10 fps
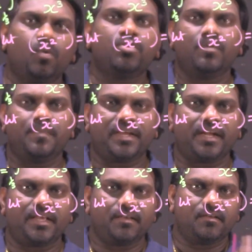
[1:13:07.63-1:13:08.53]
you will be
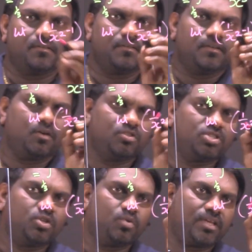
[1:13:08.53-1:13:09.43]
getting?
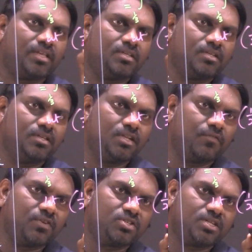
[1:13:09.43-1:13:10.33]
Okay, the
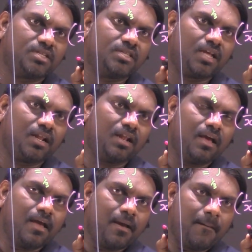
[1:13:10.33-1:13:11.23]
differentiate is
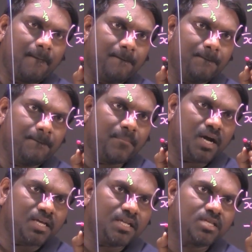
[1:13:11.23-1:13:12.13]

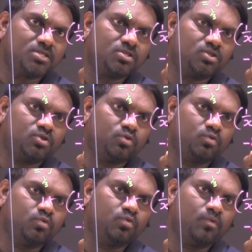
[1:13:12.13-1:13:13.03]
minus
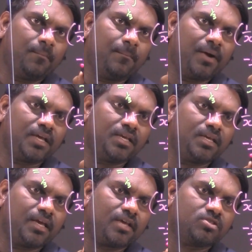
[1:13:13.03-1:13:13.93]
2 by
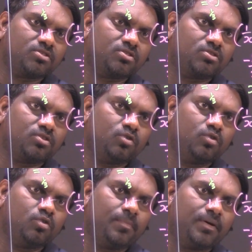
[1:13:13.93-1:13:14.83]
x
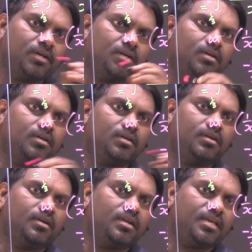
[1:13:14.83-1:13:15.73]
cube
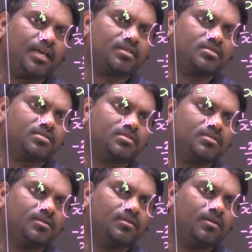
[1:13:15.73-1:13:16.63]
dx
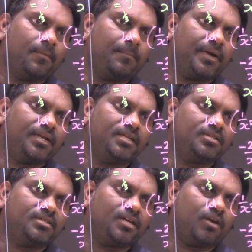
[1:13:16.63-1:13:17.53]
by
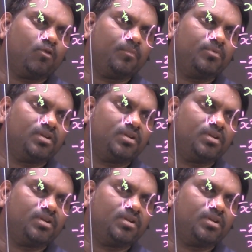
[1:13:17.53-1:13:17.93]
dt. I hope